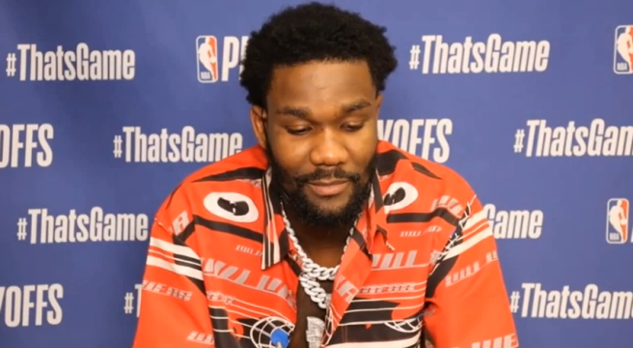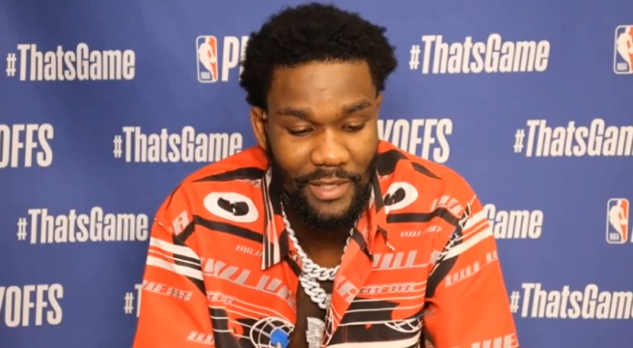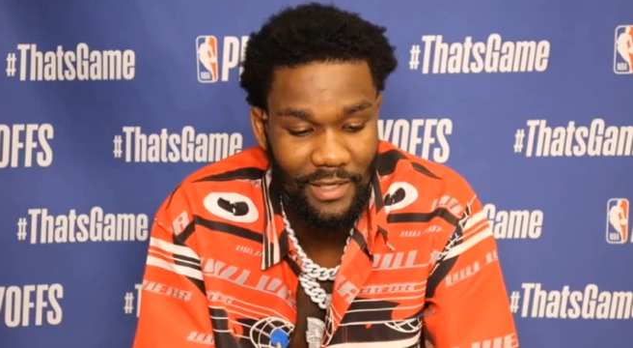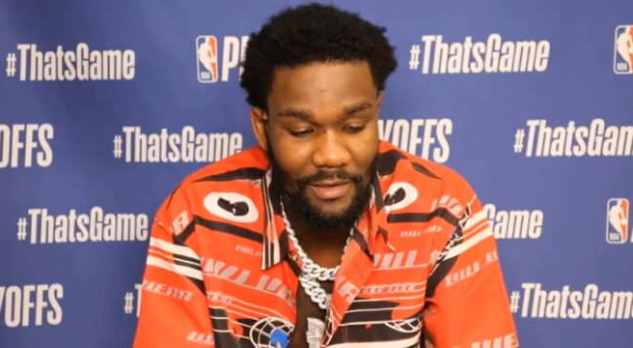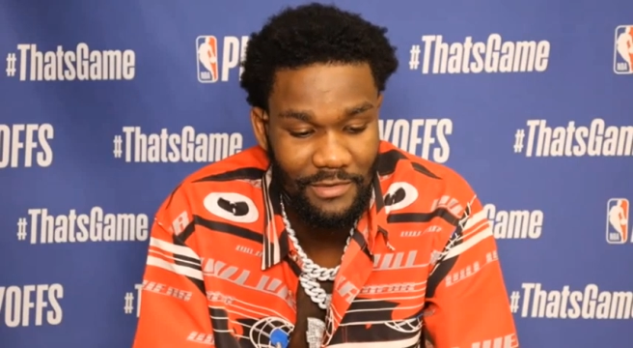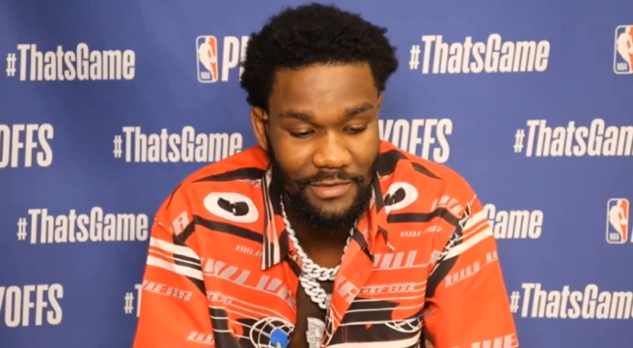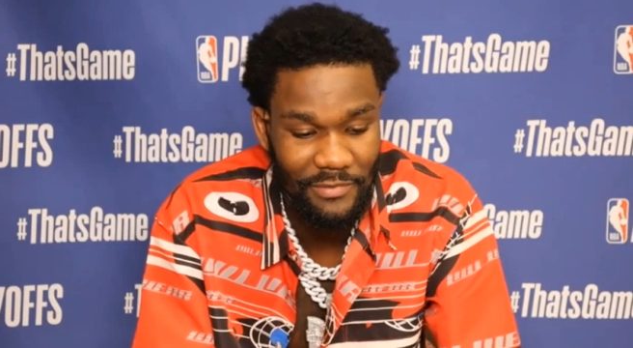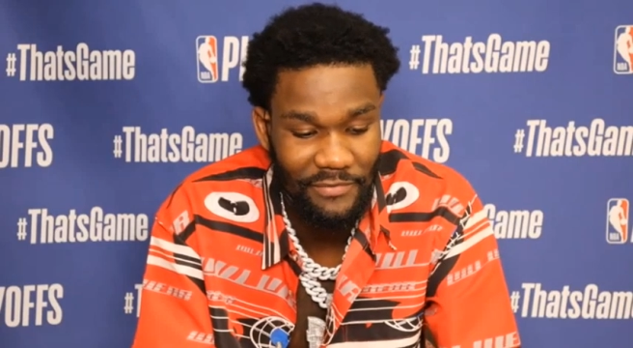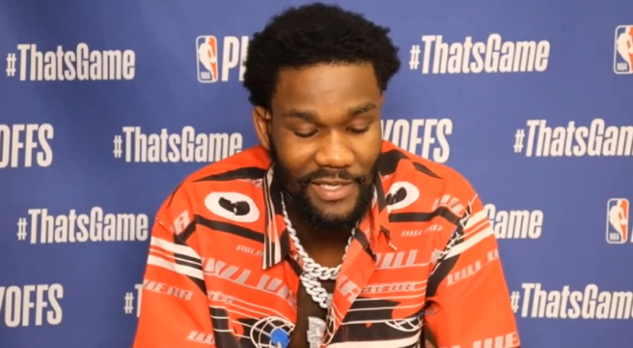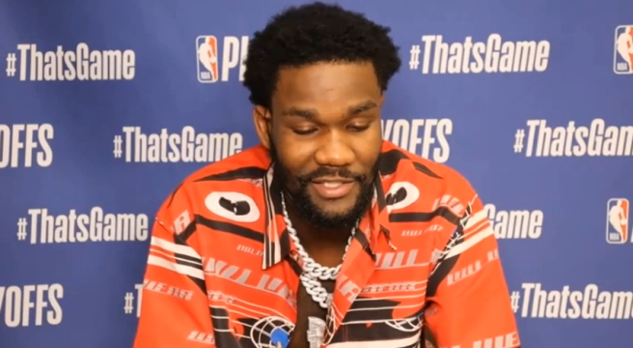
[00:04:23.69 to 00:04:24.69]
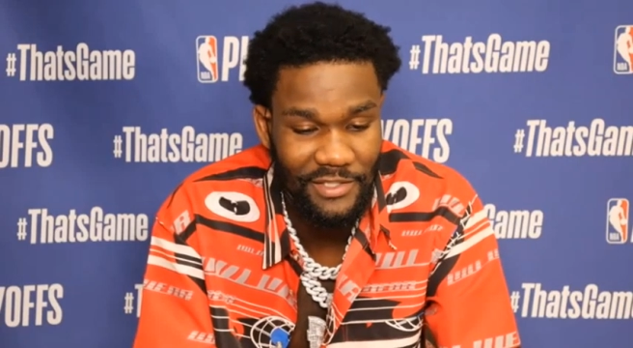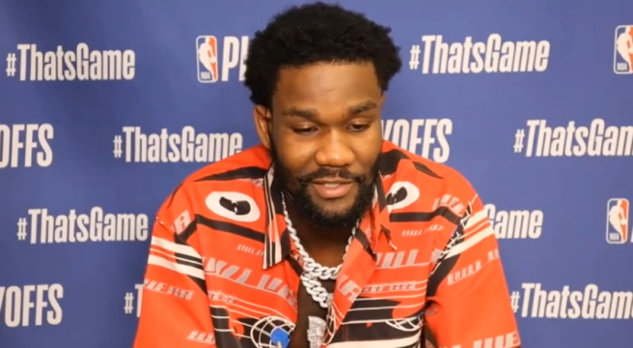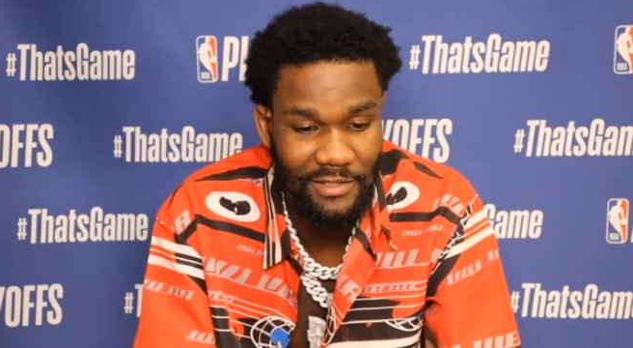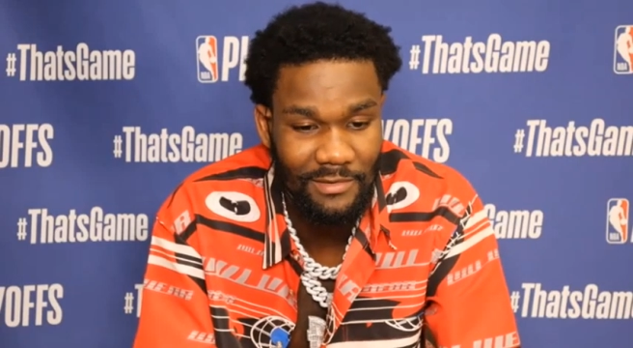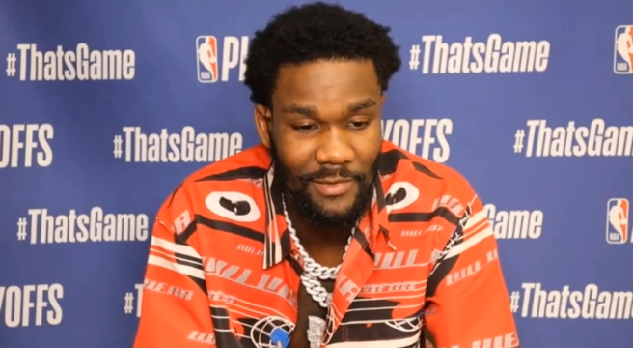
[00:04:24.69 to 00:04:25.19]
when it comes to
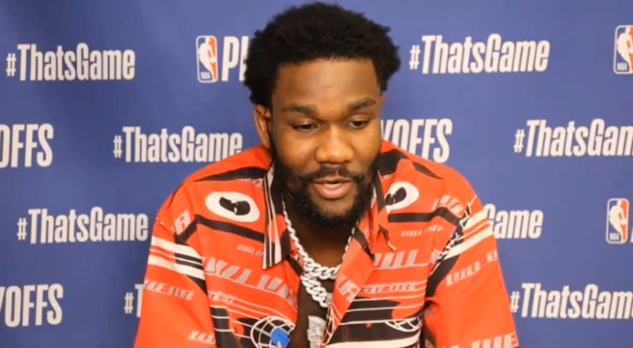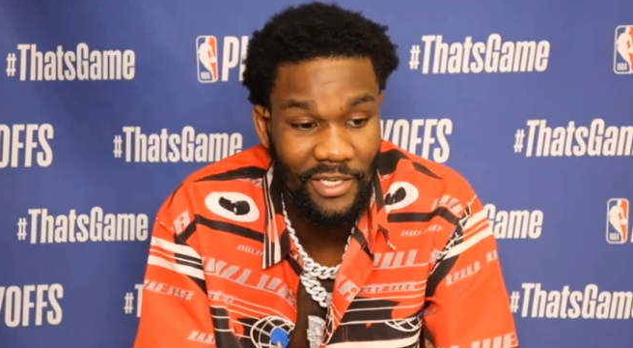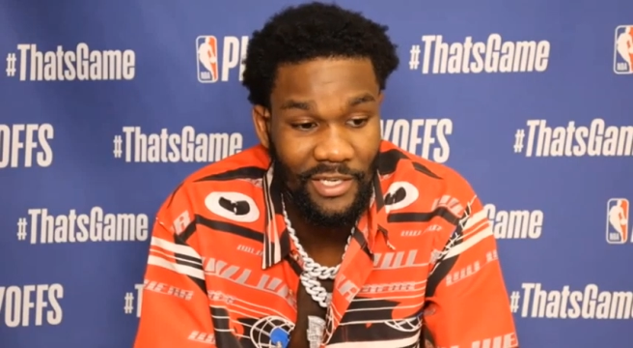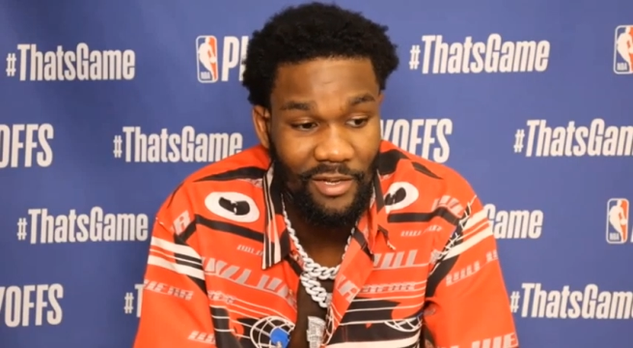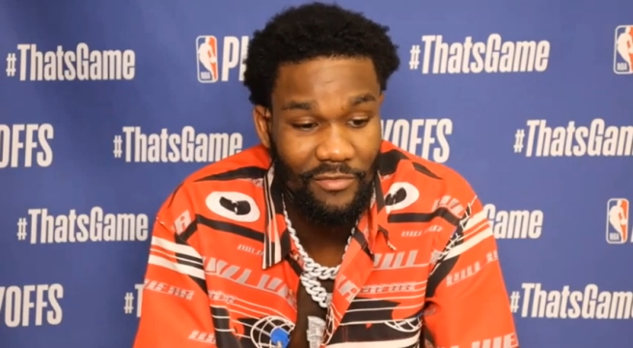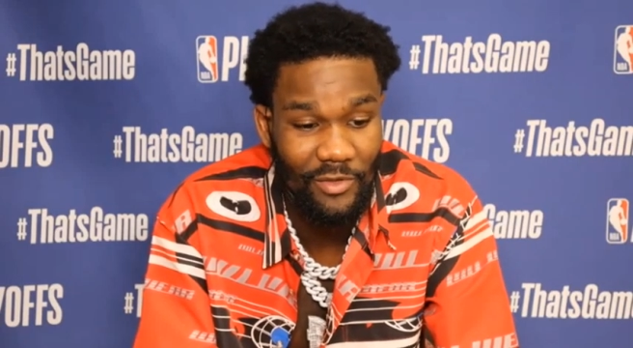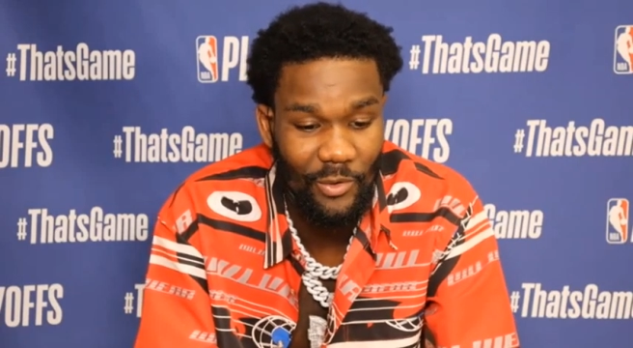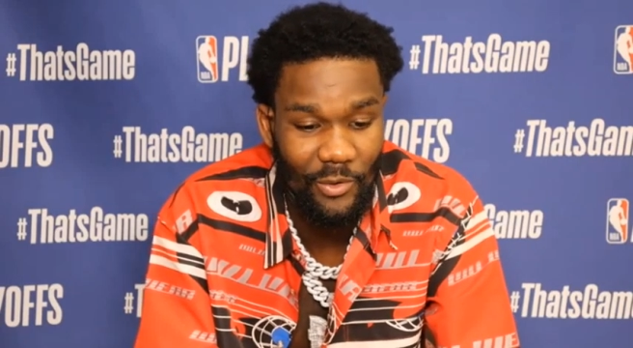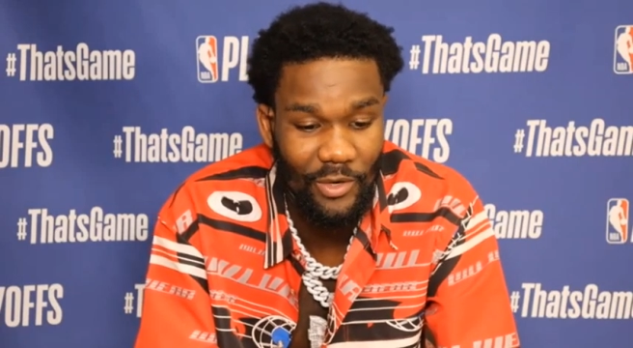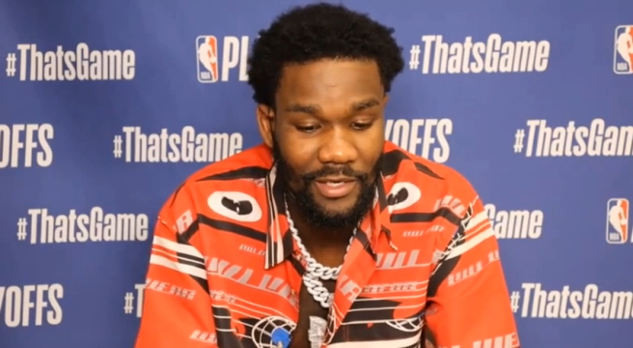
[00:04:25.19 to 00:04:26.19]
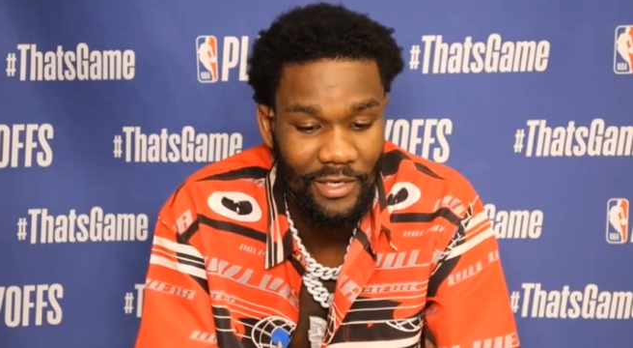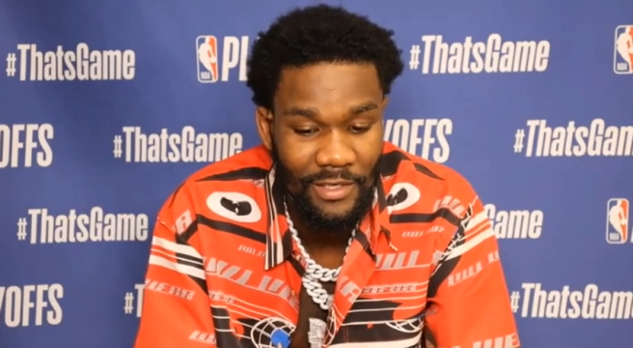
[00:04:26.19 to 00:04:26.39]
professionalism on and off the court.